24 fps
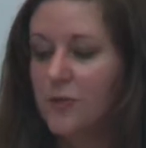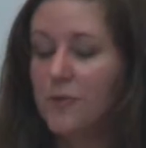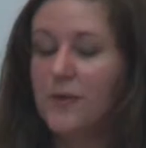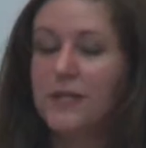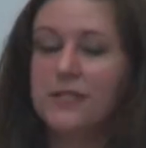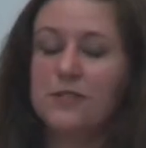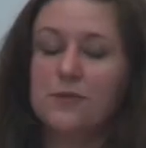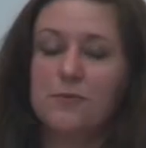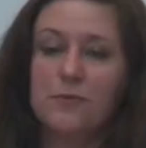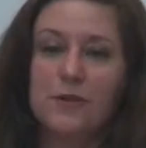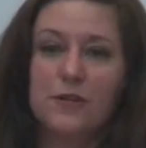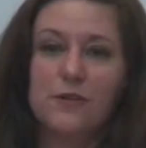
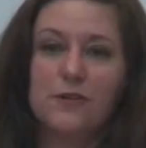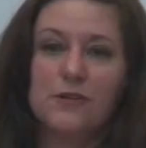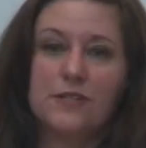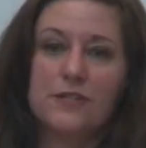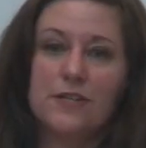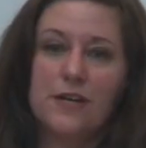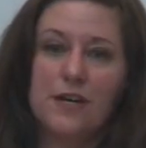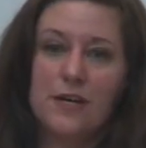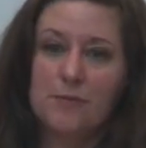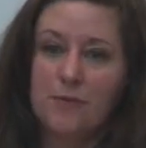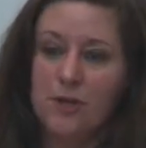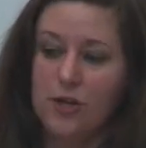U.S.
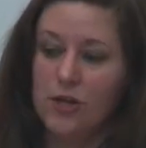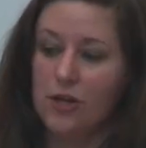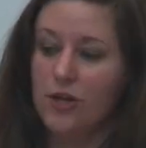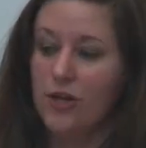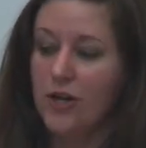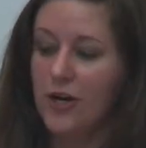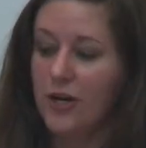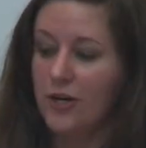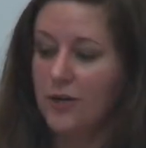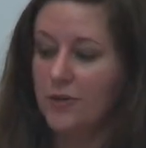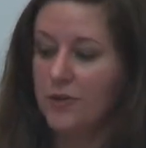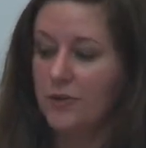maritime
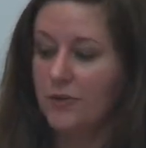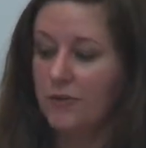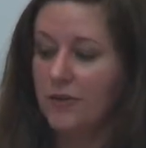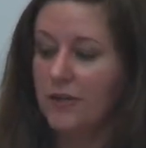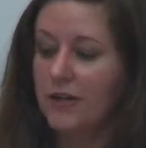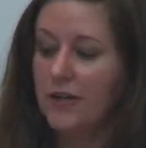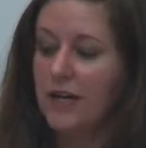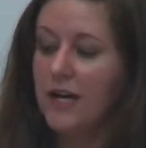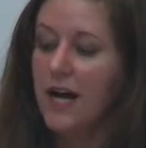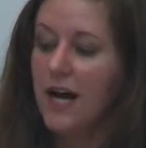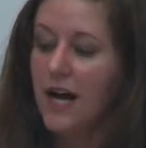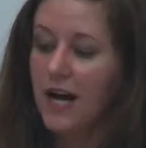alone,
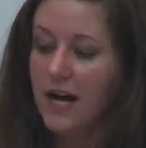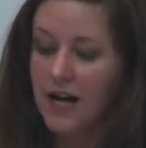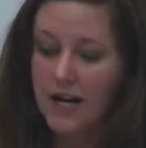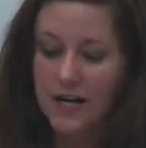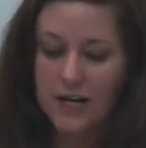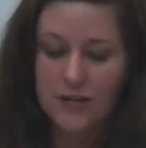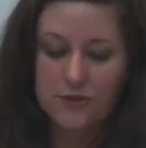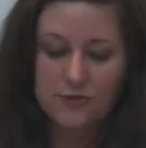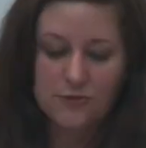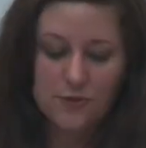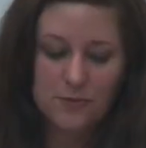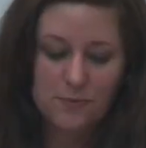
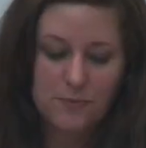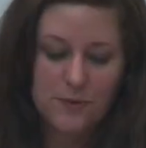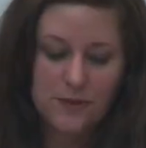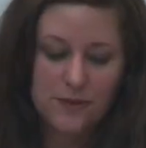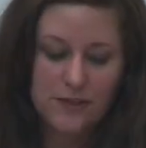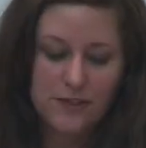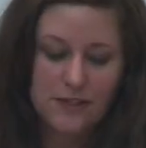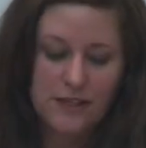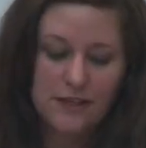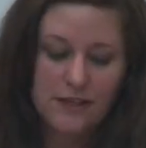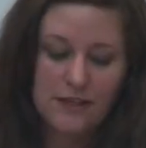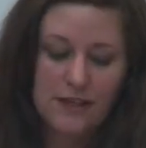100
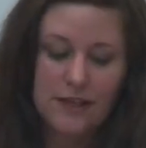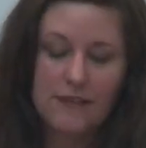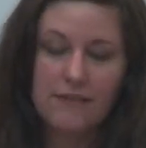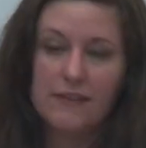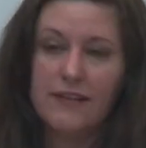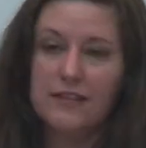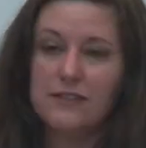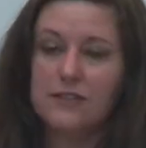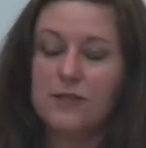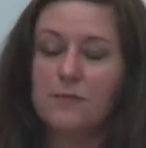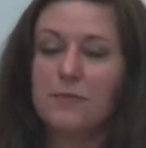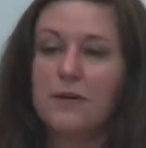billion,
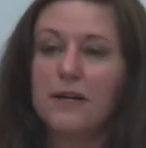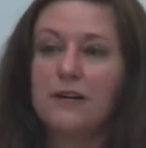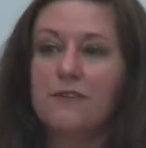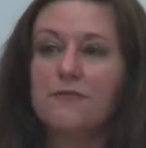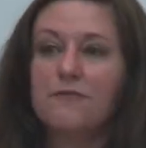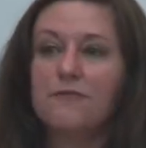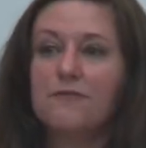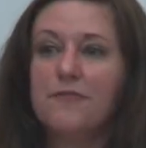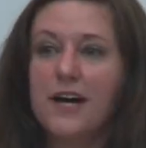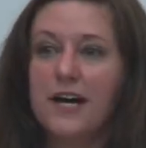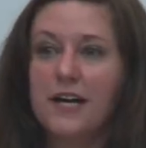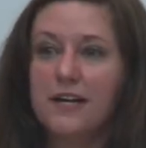and that's about
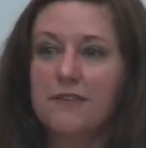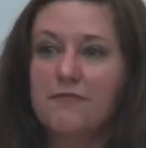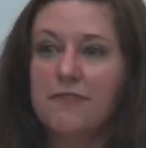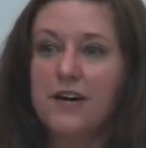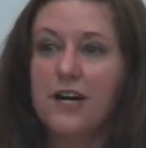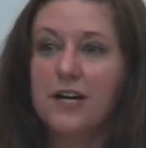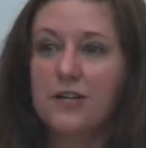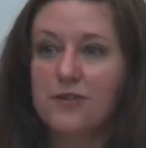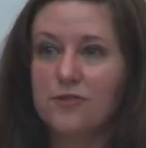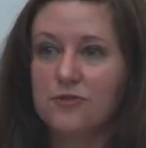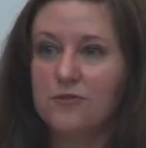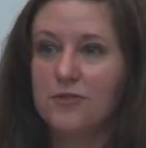
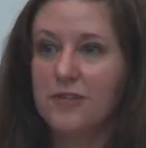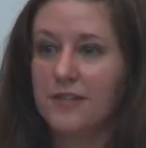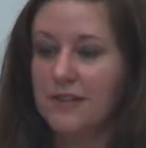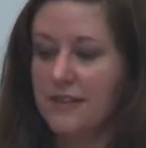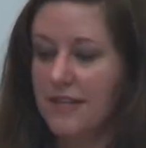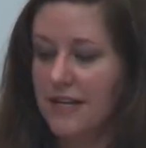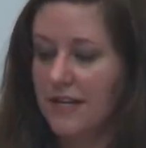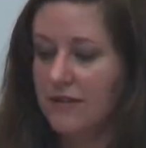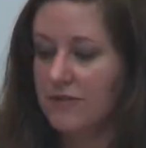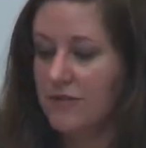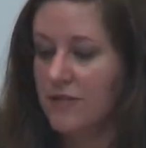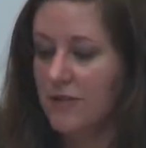
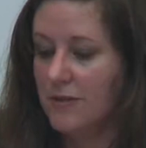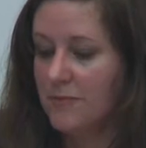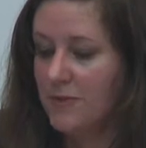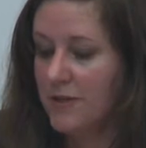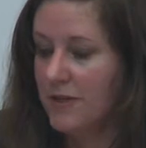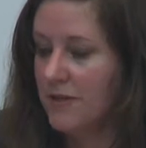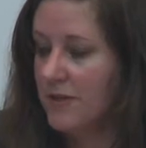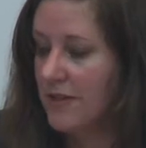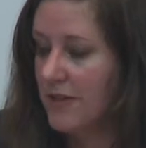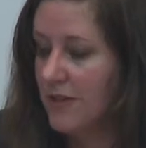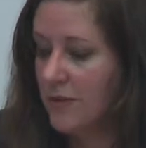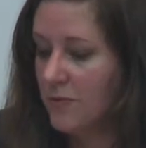500,000
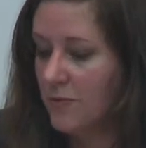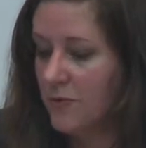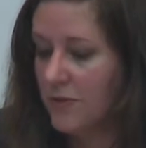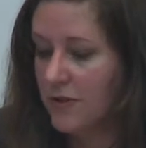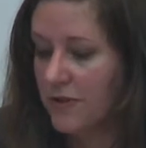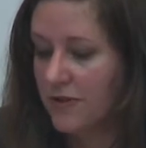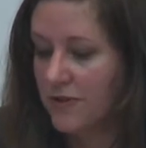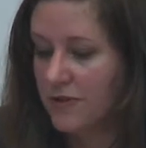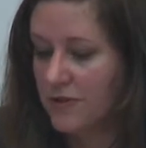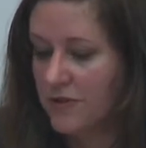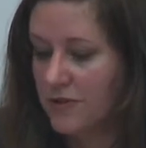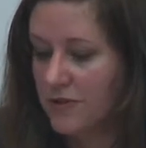American
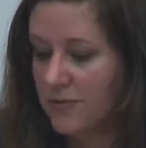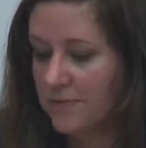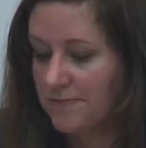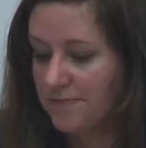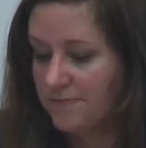workers.